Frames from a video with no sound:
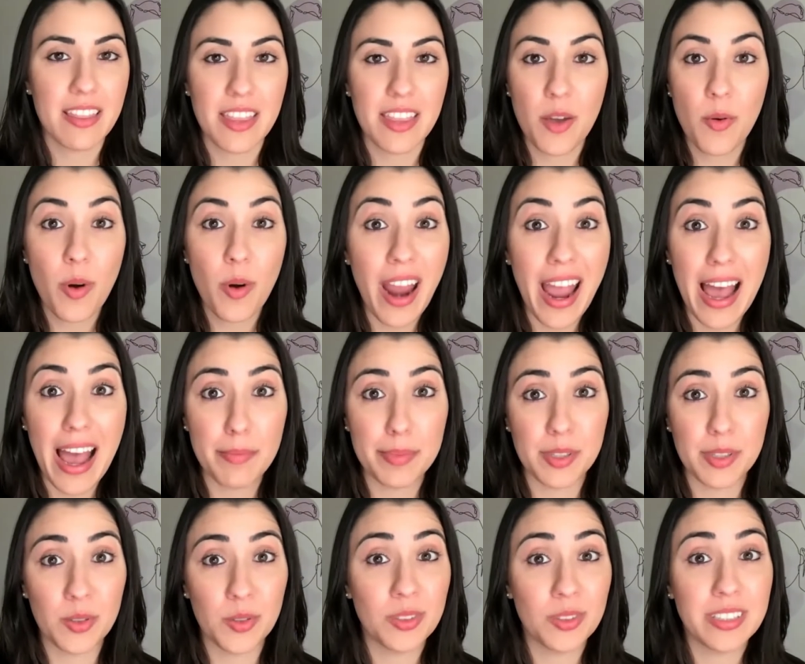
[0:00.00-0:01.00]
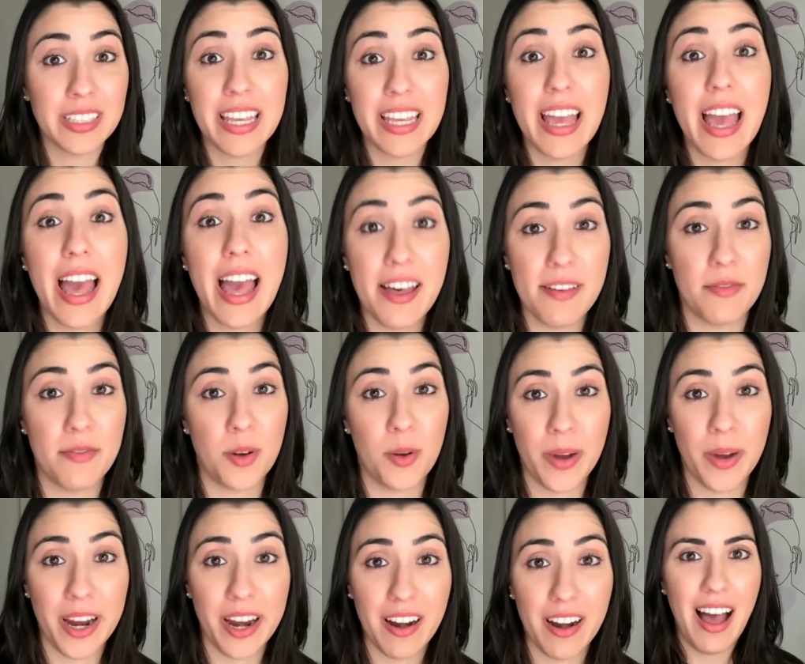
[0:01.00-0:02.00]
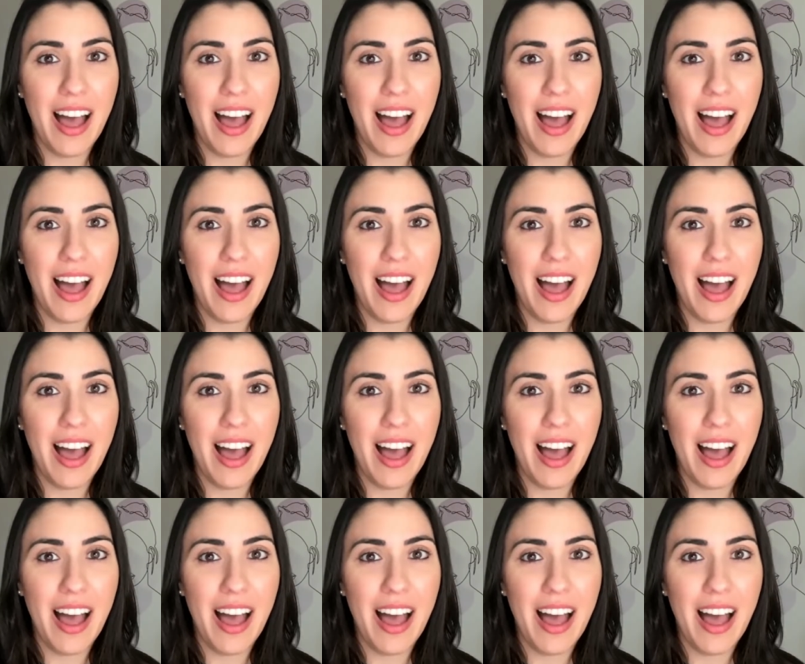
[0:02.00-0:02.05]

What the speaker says: They were absolutely everywhere.